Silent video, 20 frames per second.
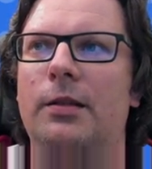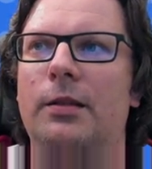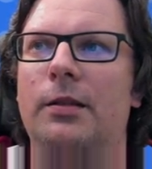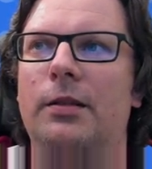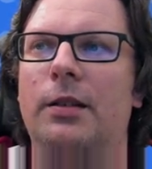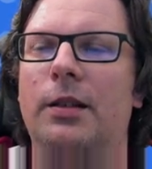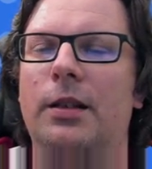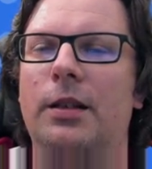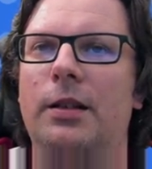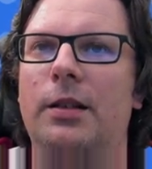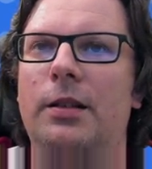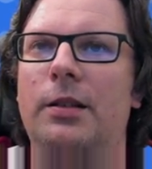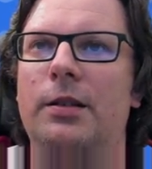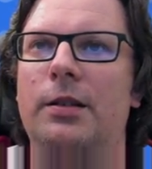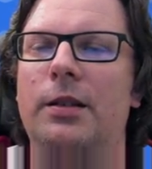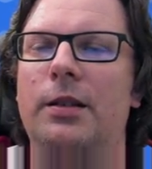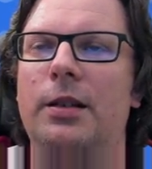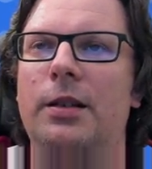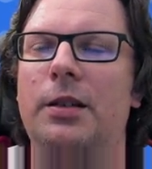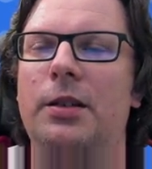And
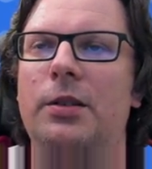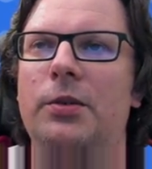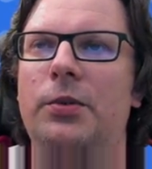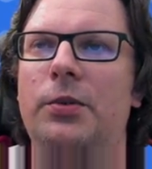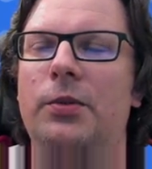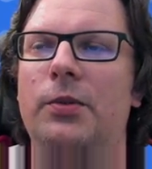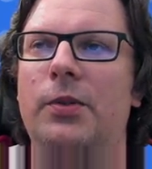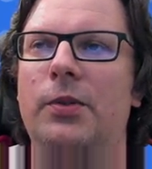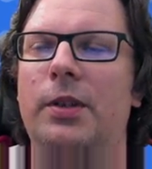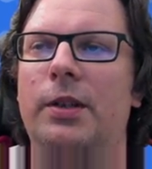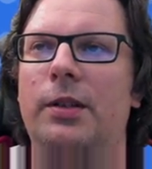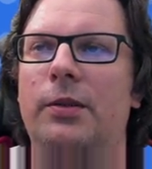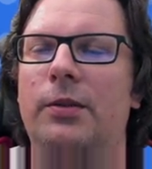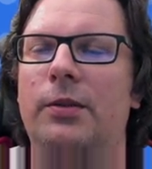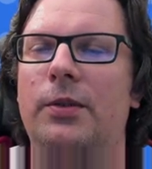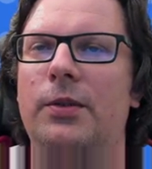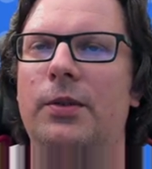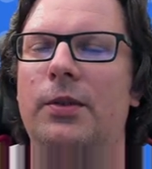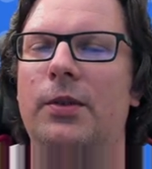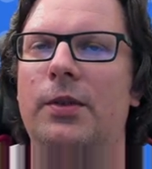there you should see
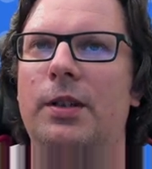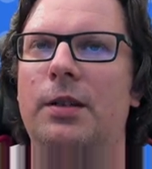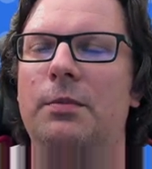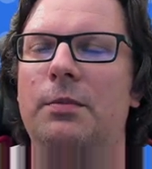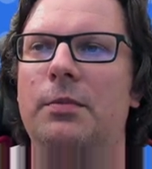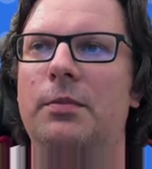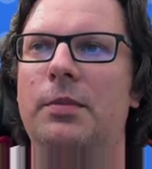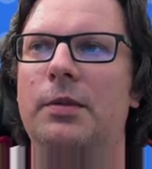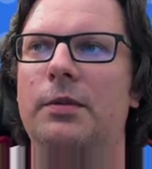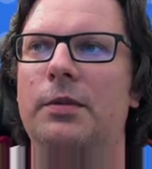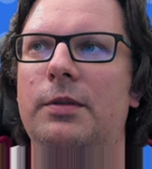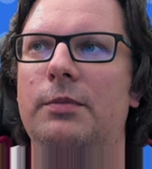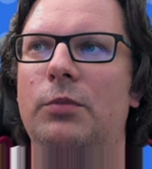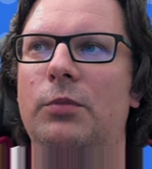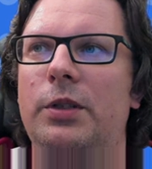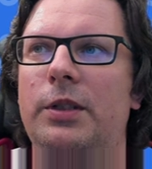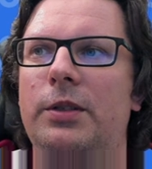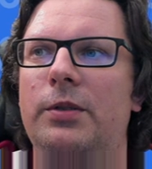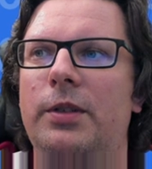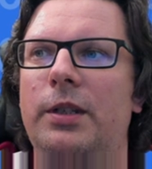also some
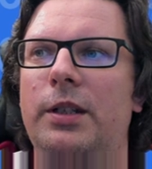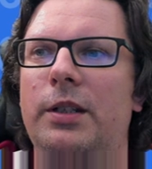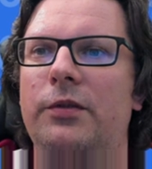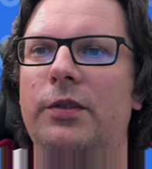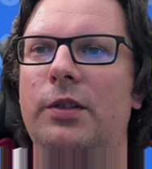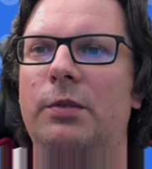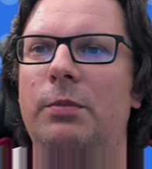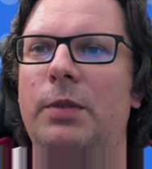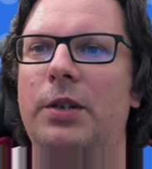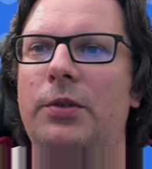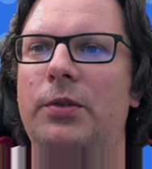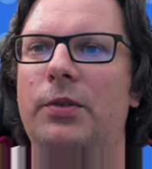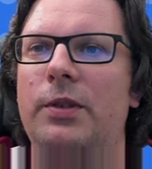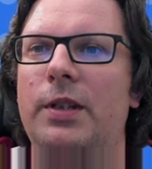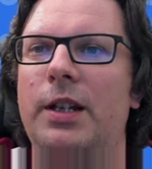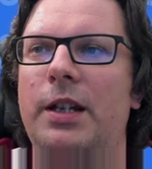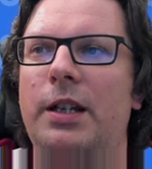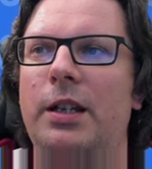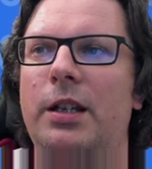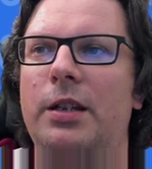monitoring information,
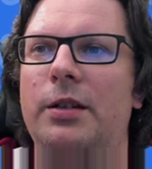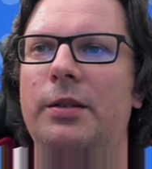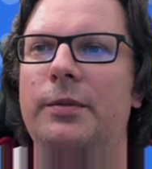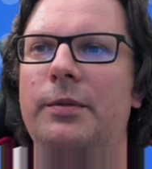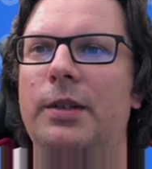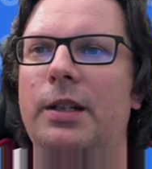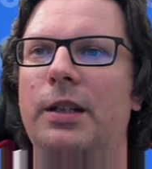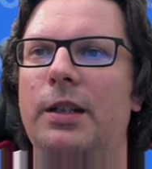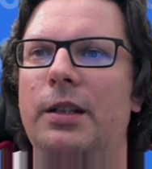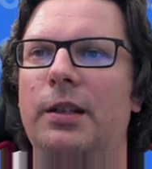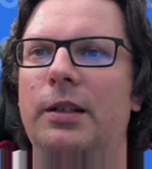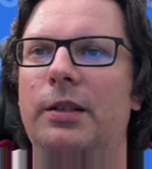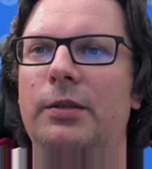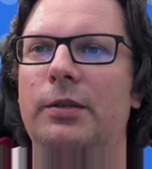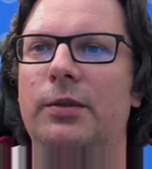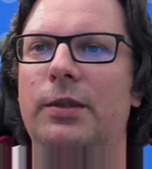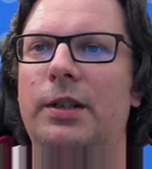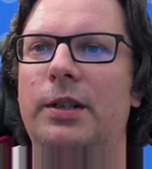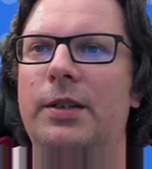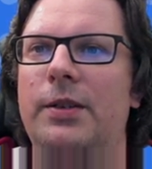like here you
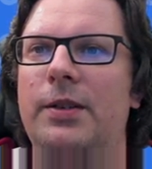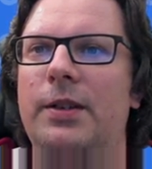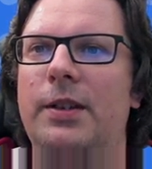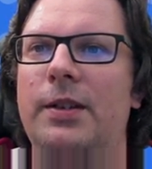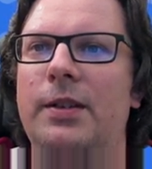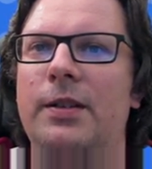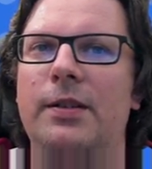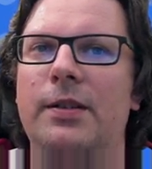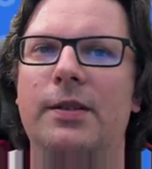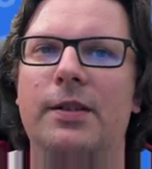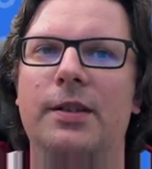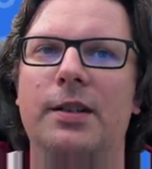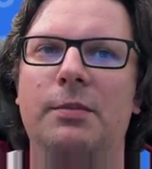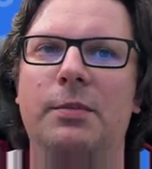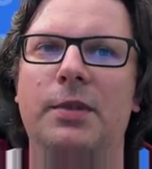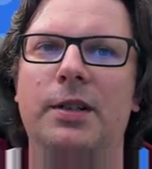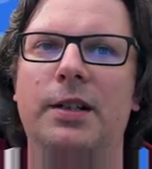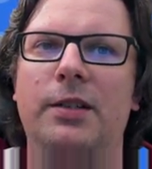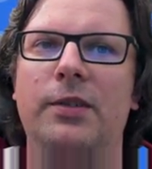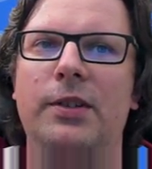already see some
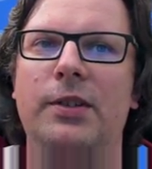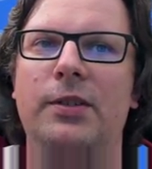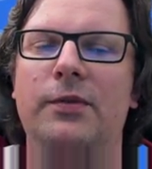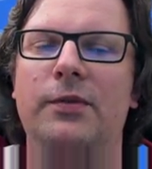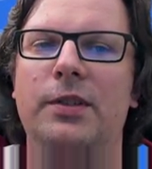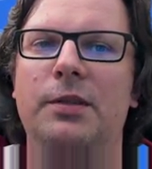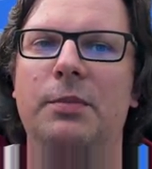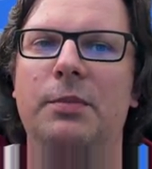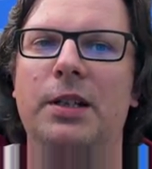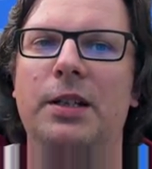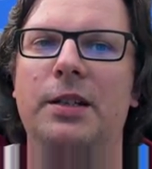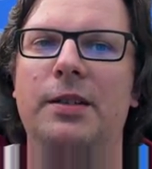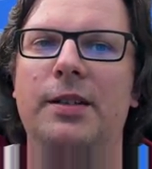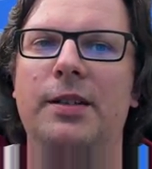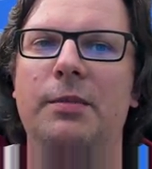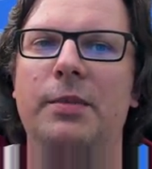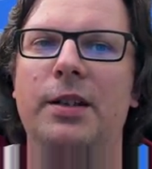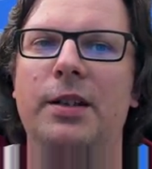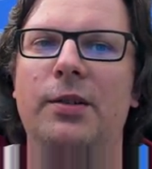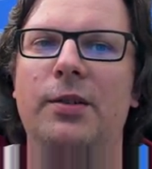requests were made,
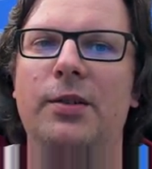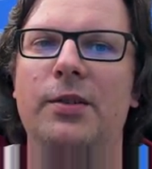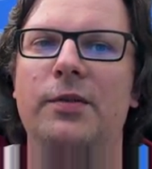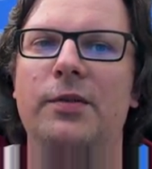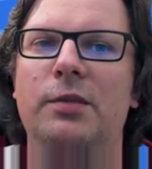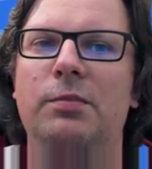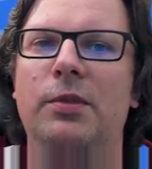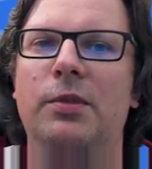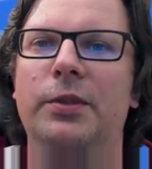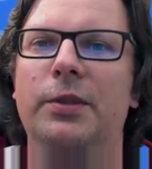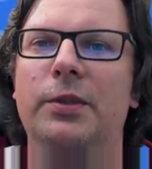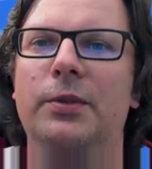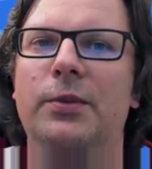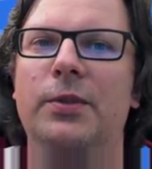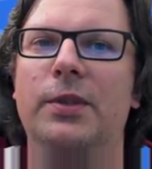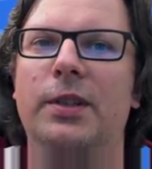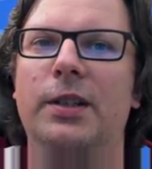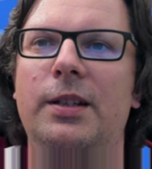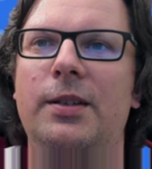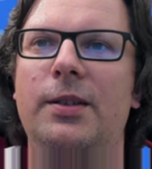some errors were produced,
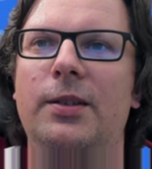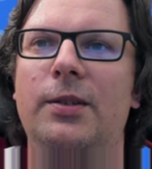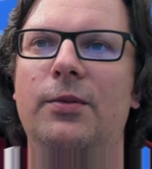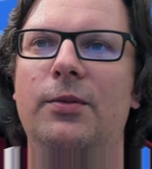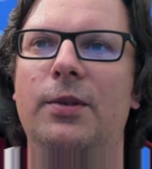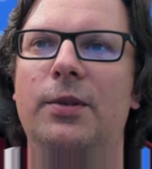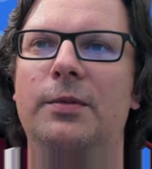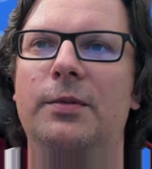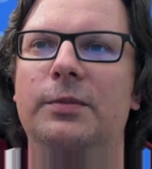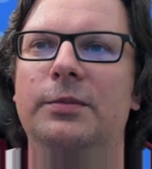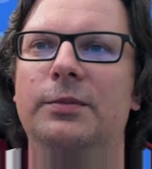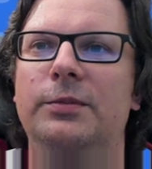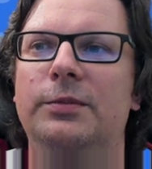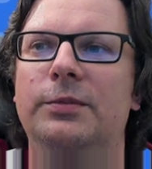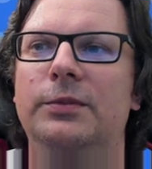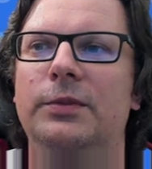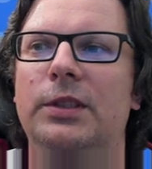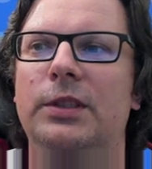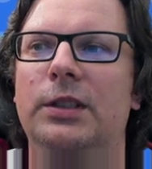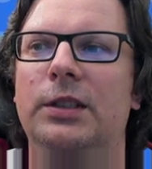and so on.
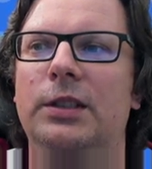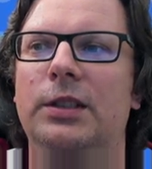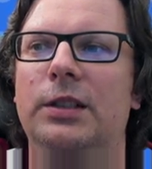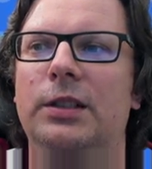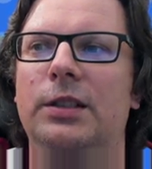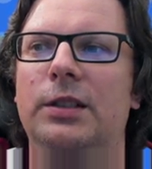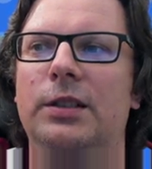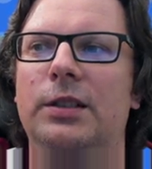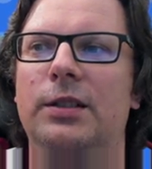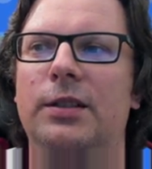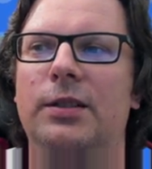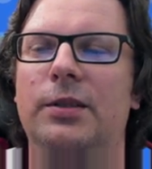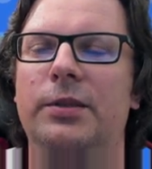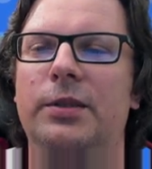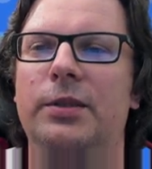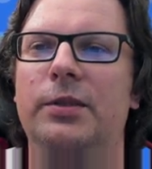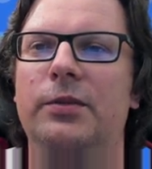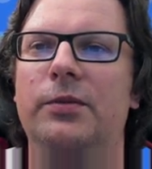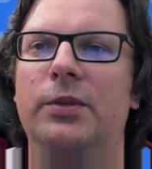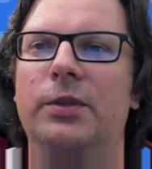So
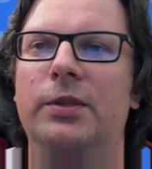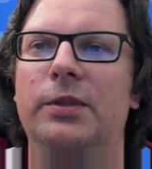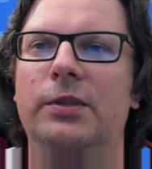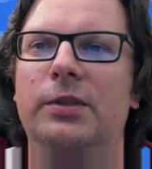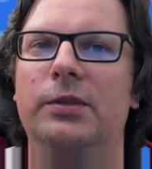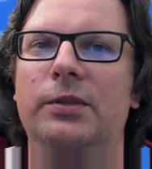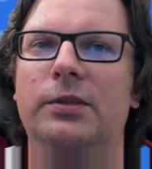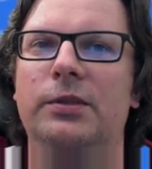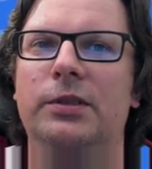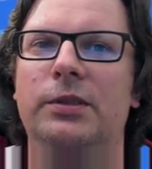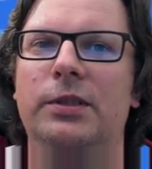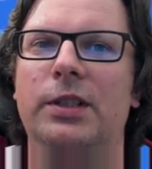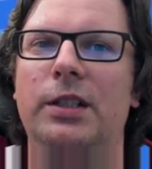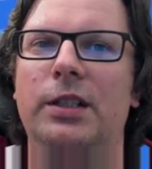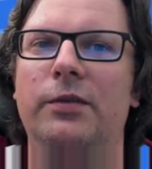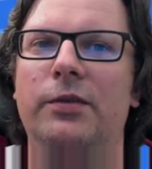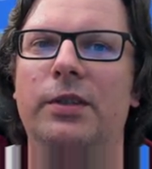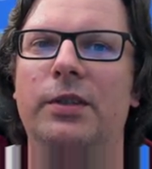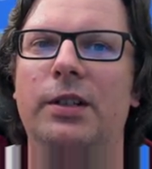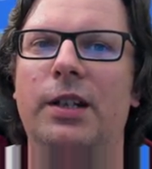you would
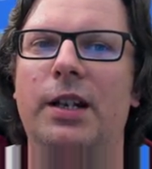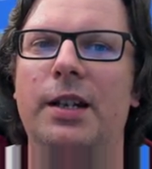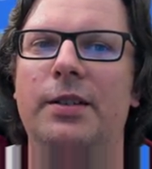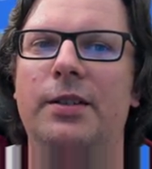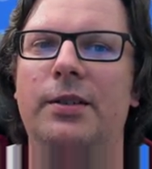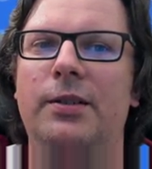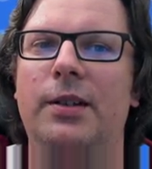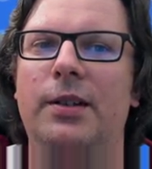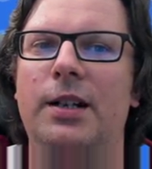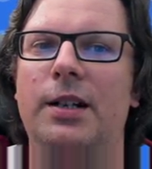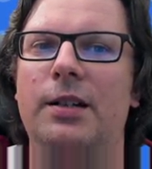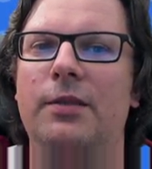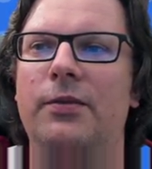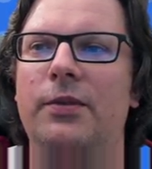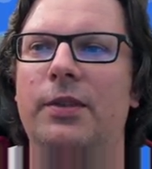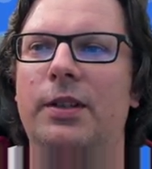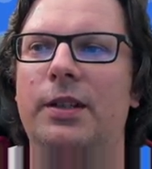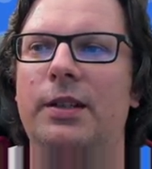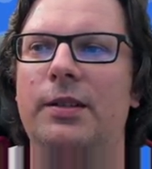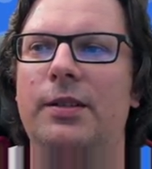have a nice graph
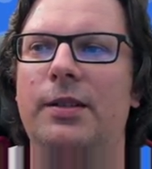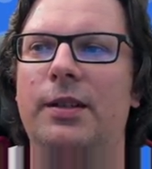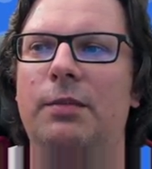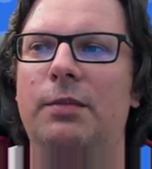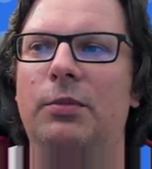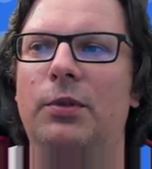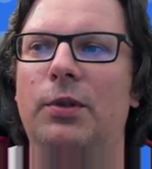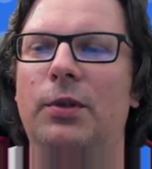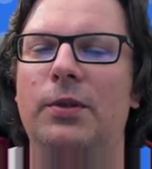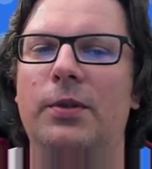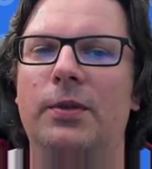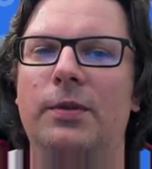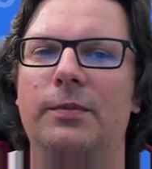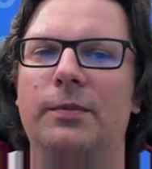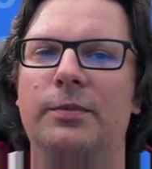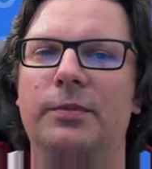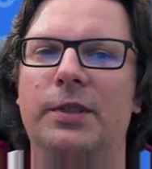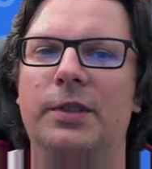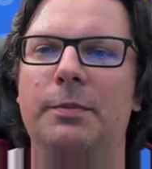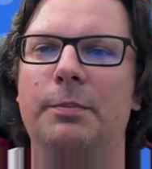and some logs.
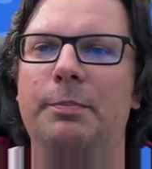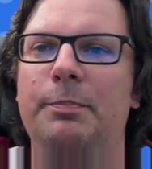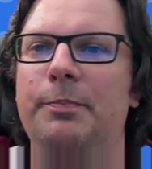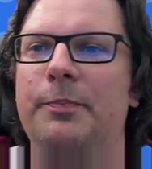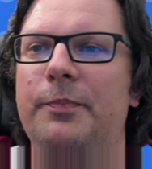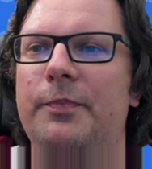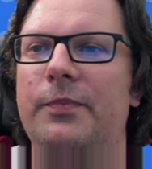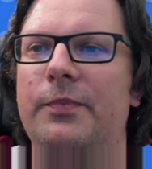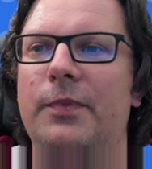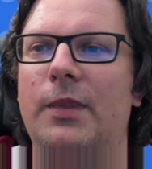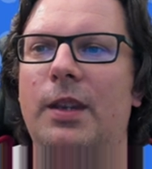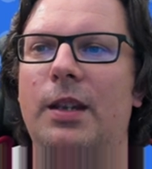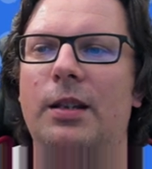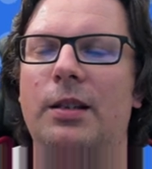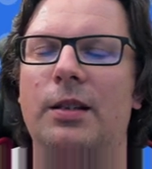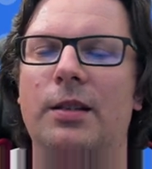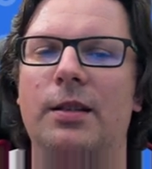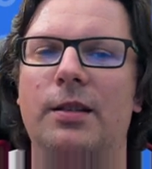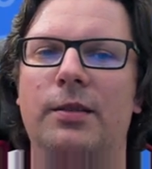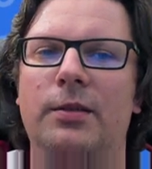Yeah,
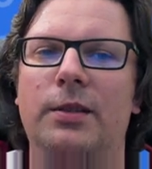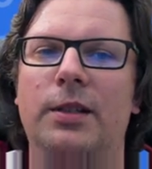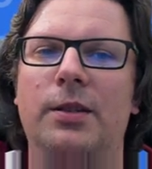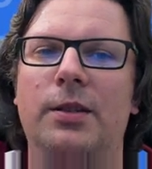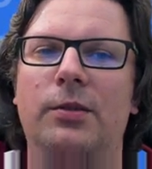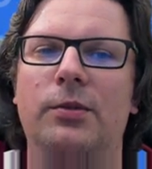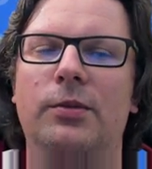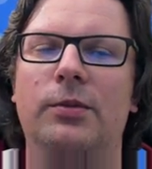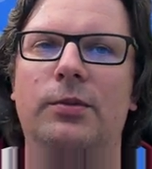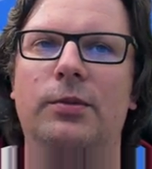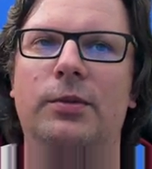that's cool.